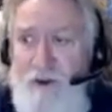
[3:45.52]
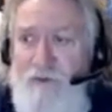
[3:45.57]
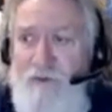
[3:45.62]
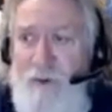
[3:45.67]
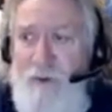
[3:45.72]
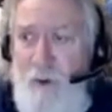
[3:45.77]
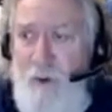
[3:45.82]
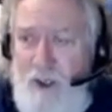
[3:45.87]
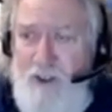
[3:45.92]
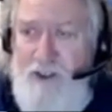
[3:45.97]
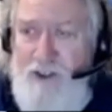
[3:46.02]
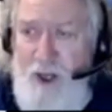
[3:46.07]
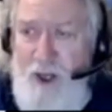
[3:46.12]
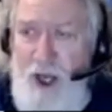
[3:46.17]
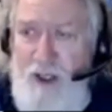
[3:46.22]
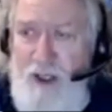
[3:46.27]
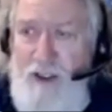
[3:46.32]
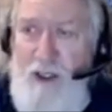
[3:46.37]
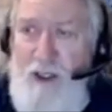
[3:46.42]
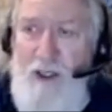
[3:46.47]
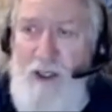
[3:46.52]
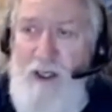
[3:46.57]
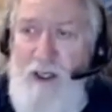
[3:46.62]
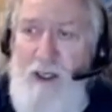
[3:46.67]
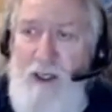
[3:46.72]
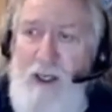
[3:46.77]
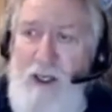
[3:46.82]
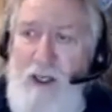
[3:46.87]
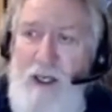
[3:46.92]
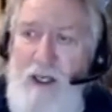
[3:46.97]
So if you want to talk
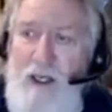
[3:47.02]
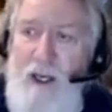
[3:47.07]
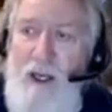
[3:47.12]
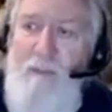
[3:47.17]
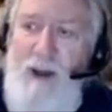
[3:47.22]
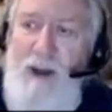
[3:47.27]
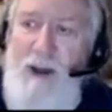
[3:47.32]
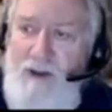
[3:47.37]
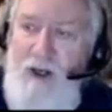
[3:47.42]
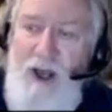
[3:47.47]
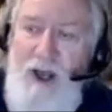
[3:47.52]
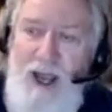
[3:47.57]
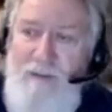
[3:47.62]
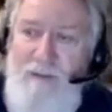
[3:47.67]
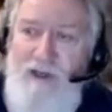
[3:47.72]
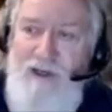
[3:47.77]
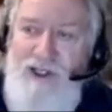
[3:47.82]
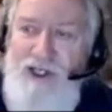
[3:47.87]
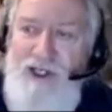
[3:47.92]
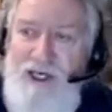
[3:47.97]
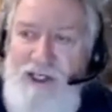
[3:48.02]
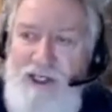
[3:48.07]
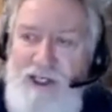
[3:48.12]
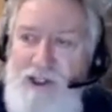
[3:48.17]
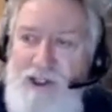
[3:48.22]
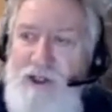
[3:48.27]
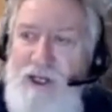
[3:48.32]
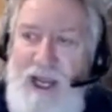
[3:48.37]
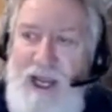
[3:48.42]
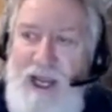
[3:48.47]
about climate
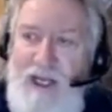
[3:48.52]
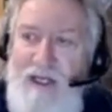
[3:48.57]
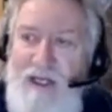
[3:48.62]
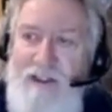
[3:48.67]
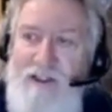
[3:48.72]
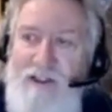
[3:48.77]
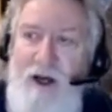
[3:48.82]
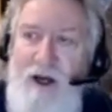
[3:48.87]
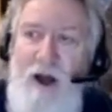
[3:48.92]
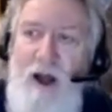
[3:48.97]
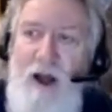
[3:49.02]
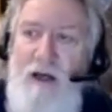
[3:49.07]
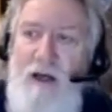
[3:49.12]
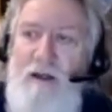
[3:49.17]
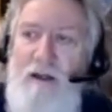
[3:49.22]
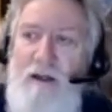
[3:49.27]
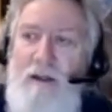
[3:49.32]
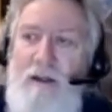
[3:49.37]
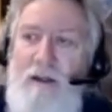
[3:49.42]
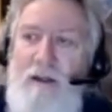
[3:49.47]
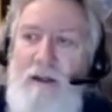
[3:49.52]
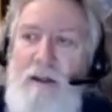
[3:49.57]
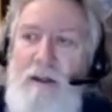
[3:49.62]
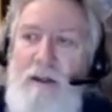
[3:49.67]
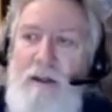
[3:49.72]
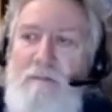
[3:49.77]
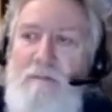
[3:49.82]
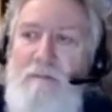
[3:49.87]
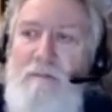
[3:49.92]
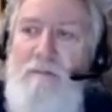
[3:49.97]
change, you can't talk
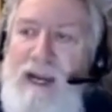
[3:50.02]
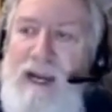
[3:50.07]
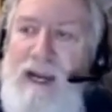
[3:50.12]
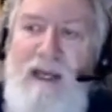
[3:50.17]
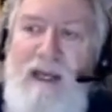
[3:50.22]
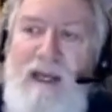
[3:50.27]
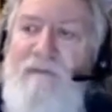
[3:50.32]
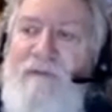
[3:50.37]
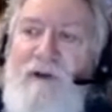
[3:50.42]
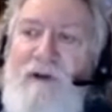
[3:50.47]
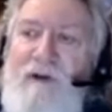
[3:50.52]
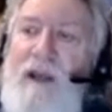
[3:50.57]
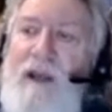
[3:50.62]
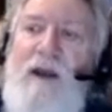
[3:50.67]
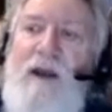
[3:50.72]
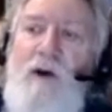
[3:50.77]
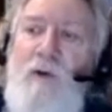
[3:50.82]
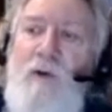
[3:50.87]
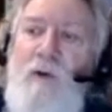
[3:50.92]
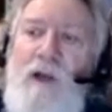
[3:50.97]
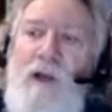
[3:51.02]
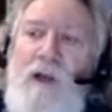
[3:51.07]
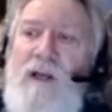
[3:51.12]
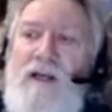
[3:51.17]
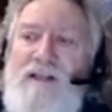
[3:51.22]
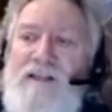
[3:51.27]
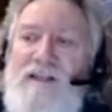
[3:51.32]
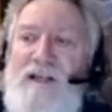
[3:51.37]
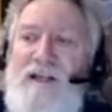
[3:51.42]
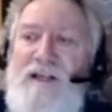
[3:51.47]
meaningfully or
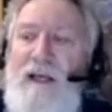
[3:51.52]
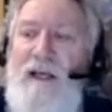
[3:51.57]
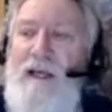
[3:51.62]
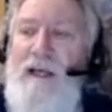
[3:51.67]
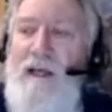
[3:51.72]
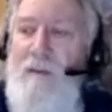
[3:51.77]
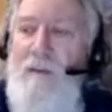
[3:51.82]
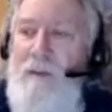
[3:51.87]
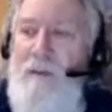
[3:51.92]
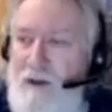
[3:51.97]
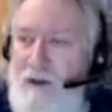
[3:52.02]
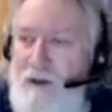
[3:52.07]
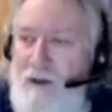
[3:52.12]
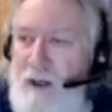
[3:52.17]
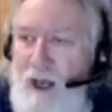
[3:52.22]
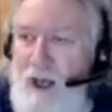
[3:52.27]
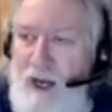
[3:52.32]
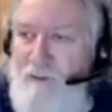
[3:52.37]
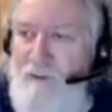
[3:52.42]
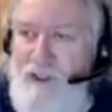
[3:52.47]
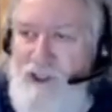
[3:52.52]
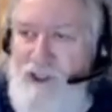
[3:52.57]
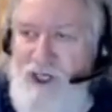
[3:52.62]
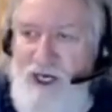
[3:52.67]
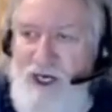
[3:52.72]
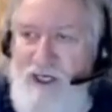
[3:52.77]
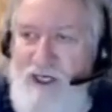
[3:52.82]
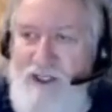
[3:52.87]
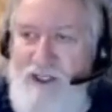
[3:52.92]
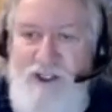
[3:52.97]
realistically about climate
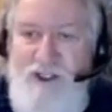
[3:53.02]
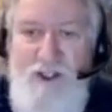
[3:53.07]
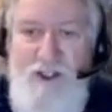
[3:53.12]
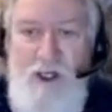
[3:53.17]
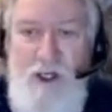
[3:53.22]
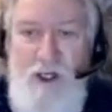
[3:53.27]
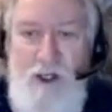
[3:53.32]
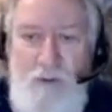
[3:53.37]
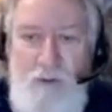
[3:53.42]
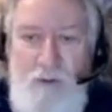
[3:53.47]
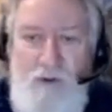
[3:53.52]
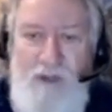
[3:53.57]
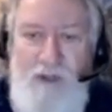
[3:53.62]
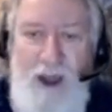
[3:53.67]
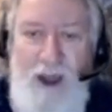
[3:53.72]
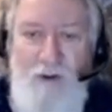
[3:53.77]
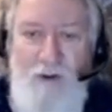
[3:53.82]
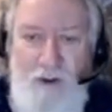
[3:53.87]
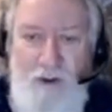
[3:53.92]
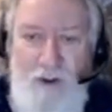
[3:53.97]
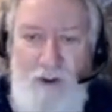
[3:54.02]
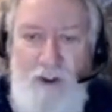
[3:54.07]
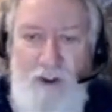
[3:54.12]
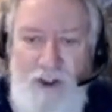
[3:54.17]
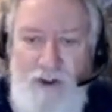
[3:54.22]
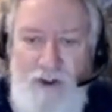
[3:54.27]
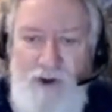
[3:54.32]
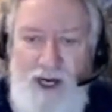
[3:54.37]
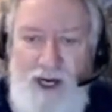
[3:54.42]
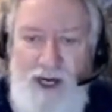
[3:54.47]
change without
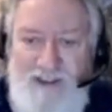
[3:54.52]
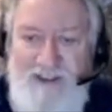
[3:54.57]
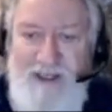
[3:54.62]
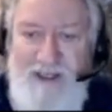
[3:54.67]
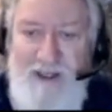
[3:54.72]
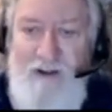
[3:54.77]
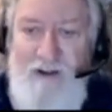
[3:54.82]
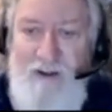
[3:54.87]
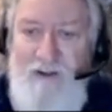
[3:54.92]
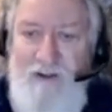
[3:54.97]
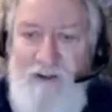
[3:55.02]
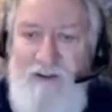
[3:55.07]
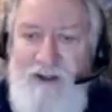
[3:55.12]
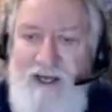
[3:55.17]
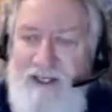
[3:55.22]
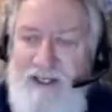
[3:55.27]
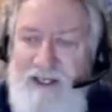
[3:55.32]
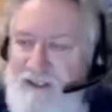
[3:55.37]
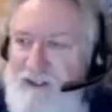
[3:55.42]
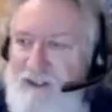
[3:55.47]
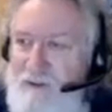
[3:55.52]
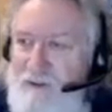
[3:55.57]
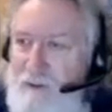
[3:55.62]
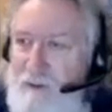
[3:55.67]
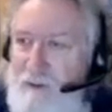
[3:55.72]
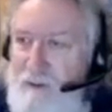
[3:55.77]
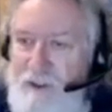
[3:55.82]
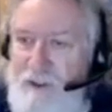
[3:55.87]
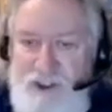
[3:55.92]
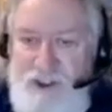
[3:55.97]
addressing this
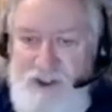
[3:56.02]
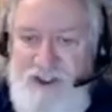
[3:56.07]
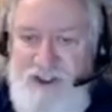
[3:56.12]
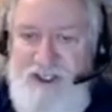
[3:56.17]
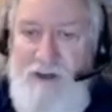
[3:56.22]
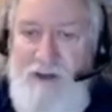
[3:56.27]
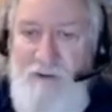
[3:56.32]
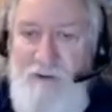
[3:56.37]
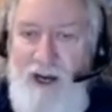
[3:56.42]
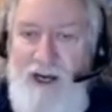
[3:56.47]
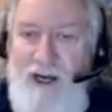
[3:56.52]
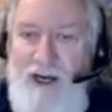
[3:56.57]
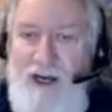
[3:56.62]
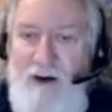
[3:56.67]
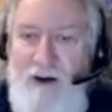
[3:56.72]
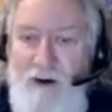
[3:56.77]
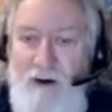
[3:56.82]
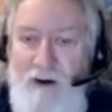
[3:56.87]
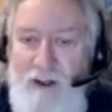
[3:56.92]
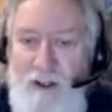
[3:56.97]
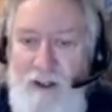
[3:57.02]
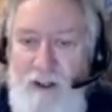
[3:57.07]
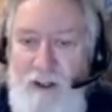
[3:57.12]
that you see right here.